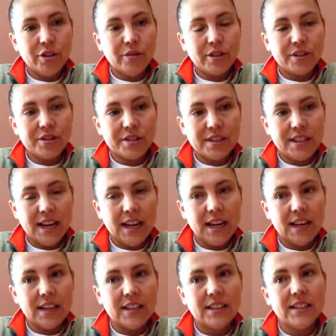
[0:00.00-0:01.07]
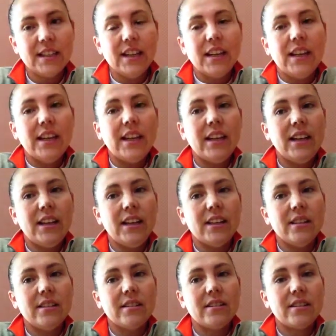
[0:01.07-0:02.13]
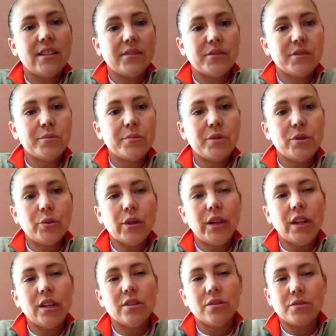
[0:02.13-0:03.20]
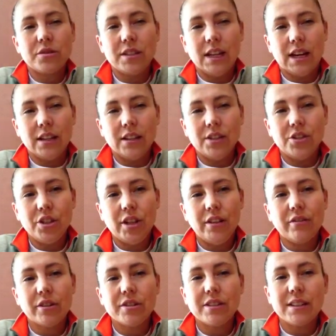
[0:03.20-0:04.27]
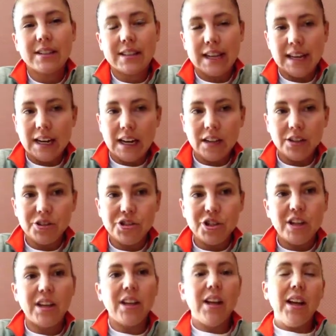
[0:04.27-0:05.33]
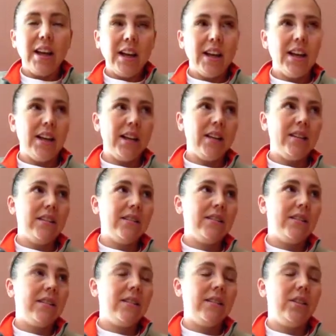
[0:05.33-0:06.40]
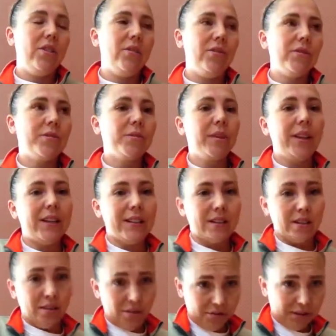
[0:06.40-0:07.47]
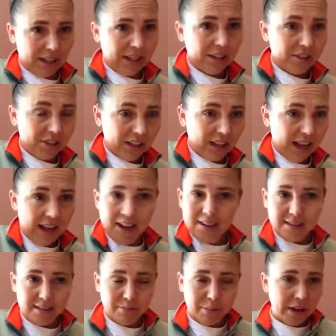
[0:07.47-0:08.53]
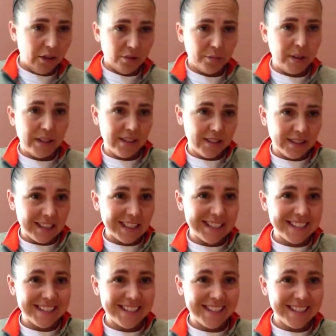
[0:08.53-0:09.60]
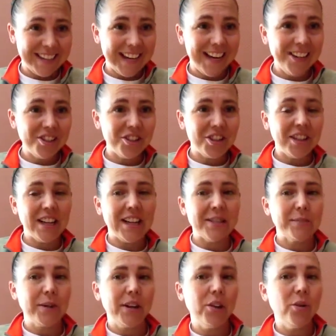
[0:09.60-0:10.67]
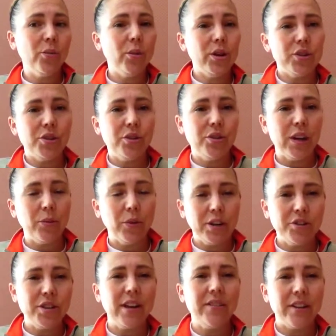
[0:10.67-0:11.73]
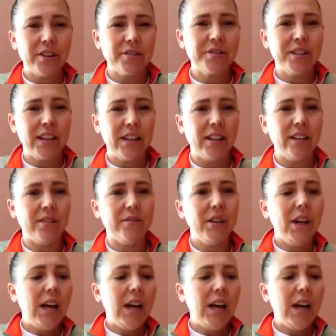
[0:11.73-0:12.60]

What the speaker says: you understand is the difference between sociology versus psychology. And, this really isn't a sociology class, and by no means is this a psychology class, but I want you to have an understanding of